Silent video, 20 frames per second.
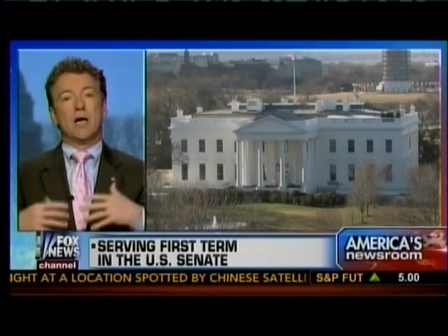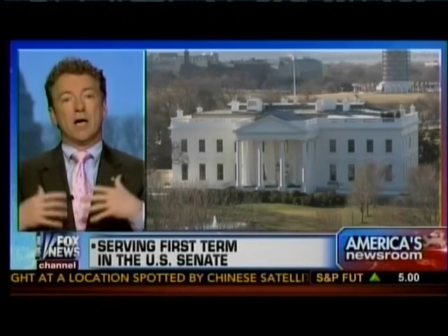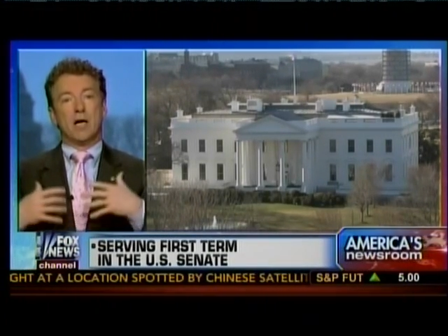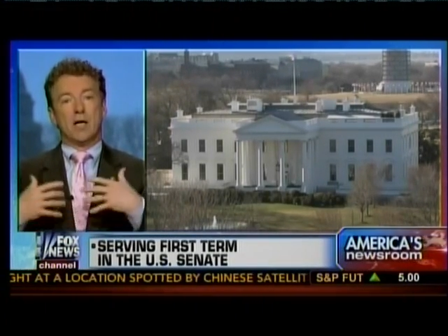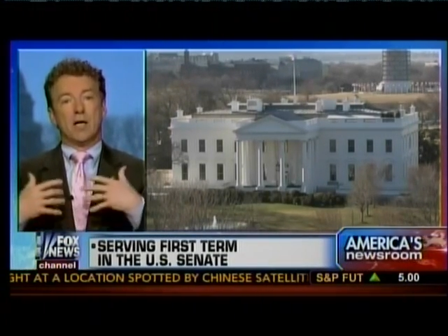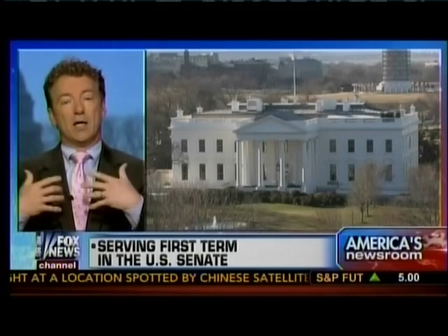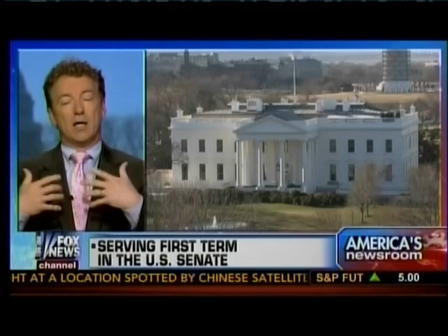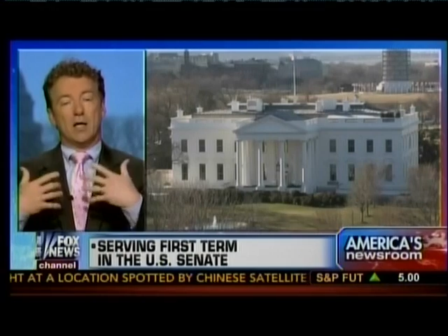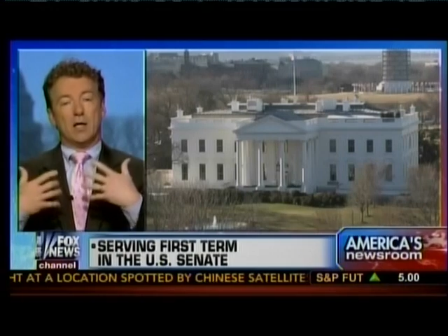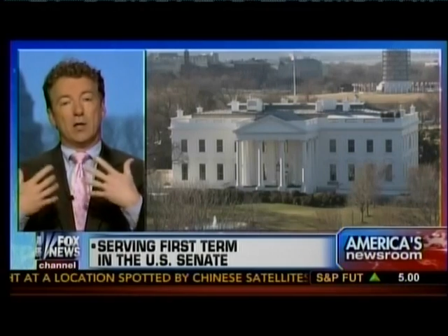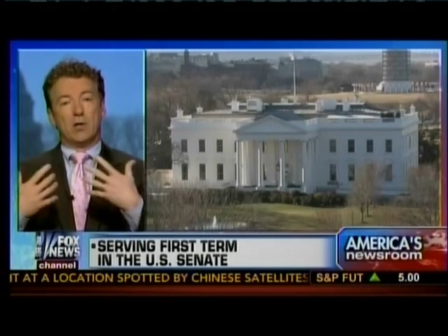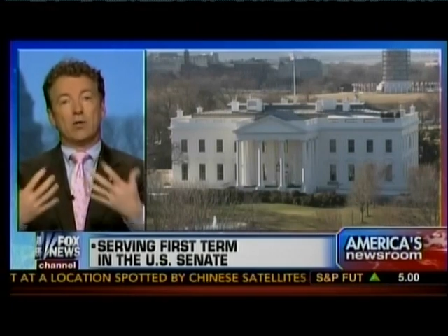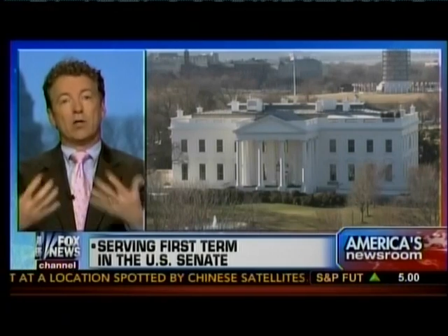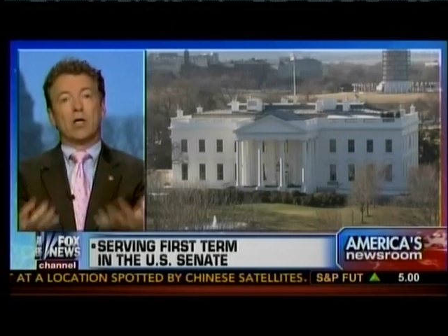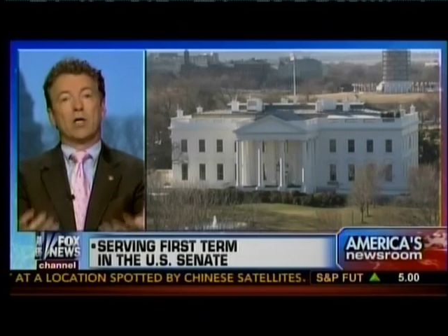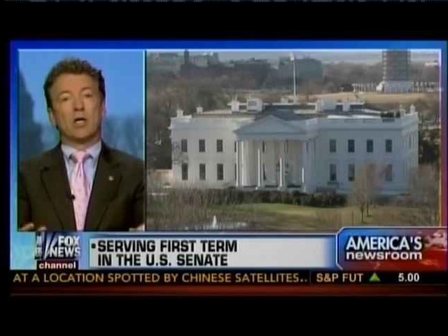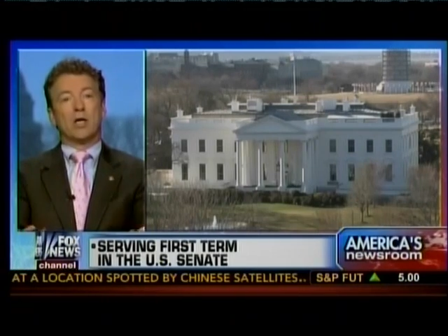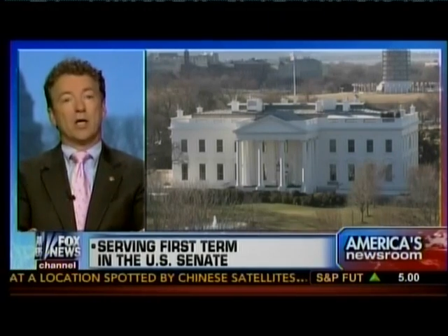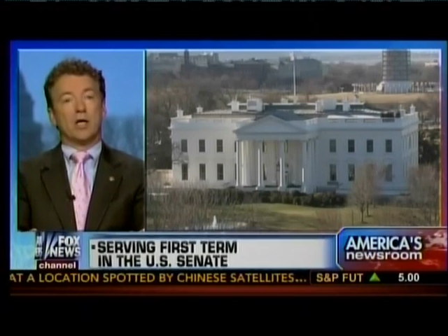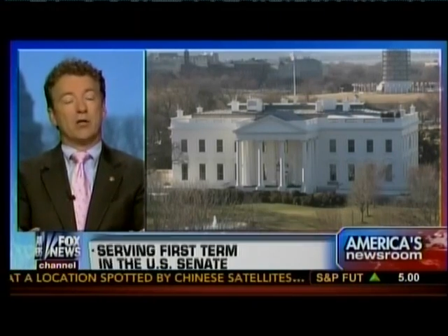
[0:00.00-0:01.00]

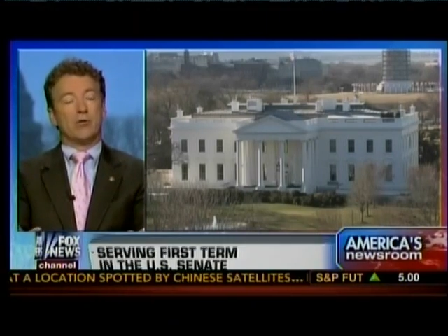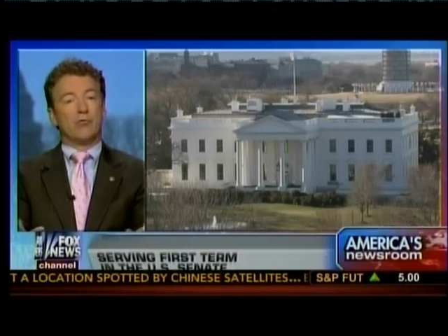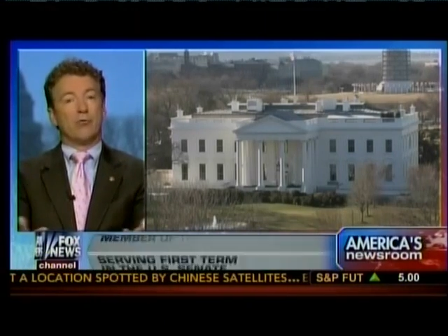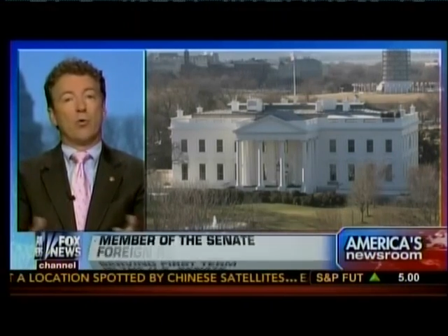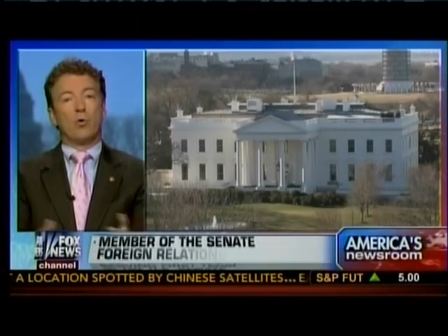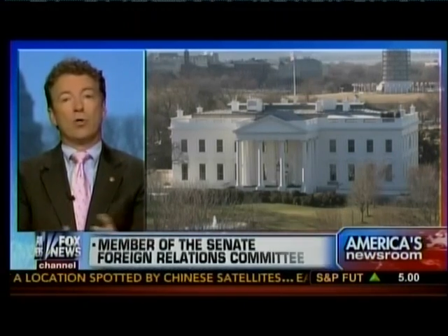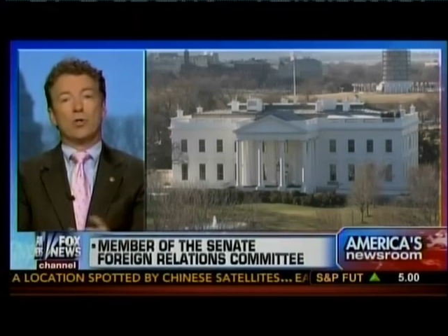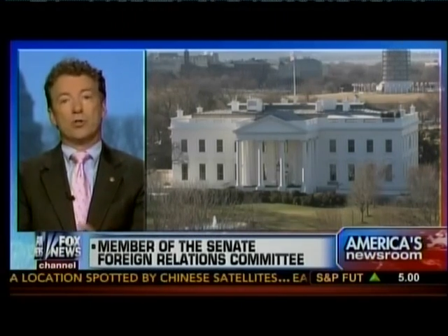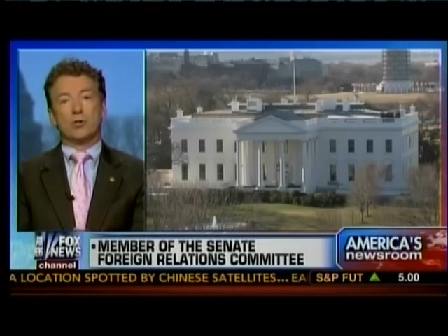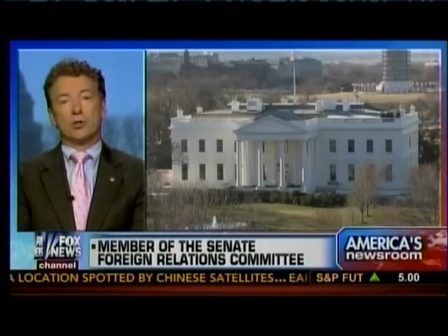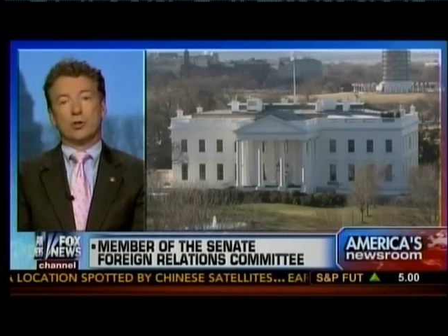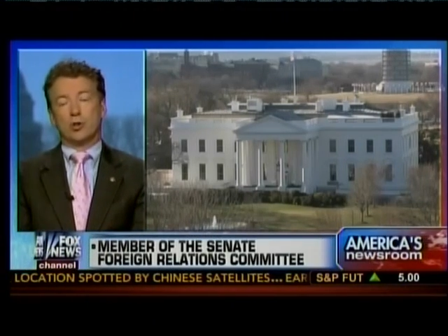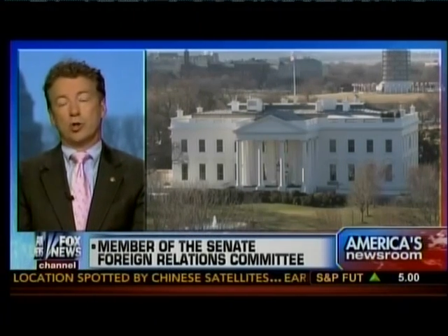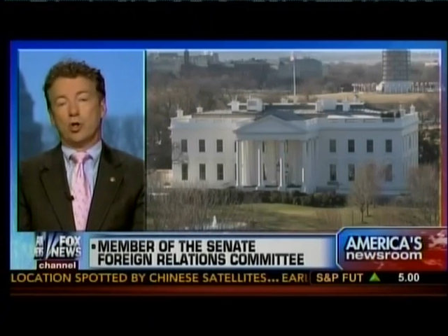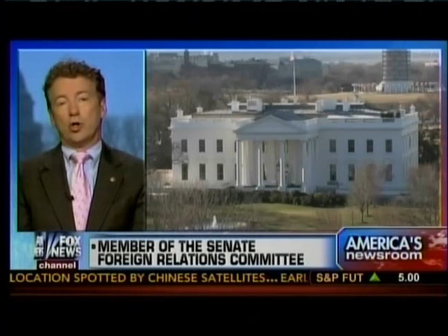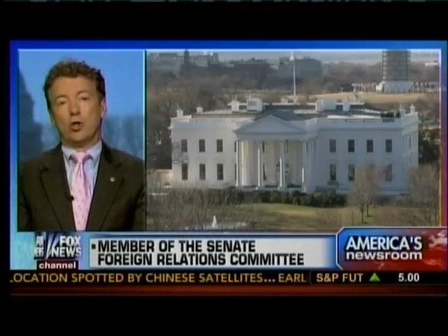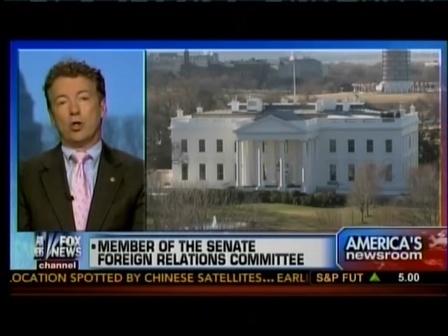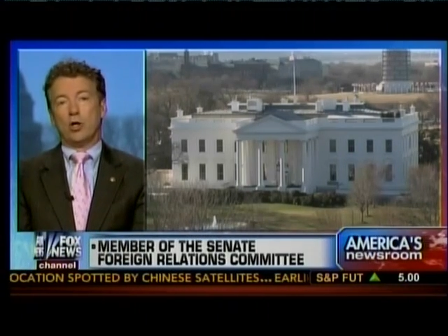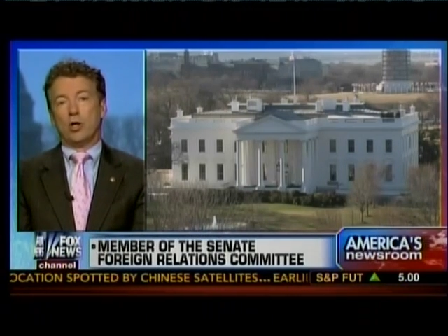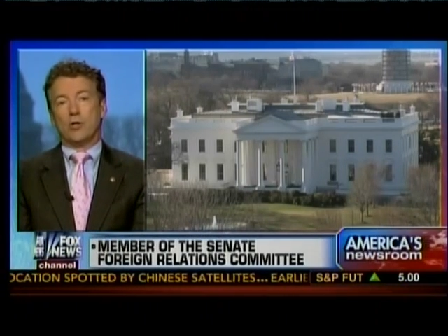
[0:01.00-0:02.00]
enforce the
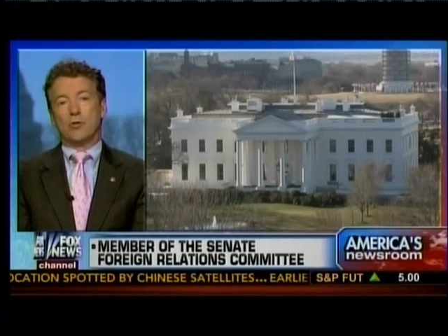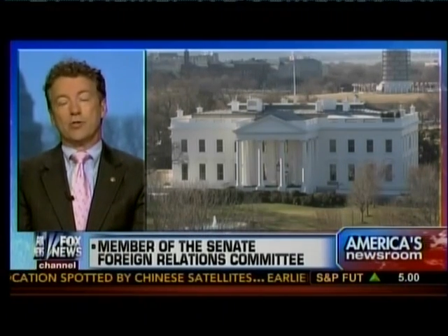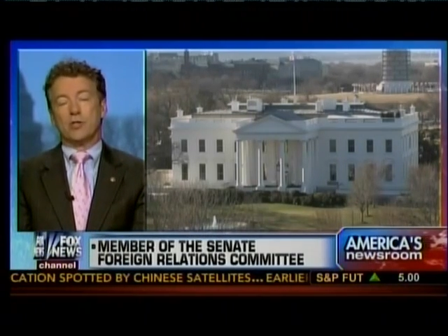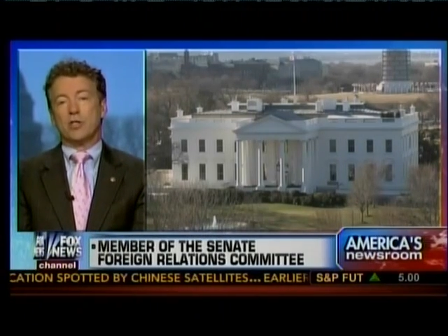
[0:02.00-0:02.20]
laws,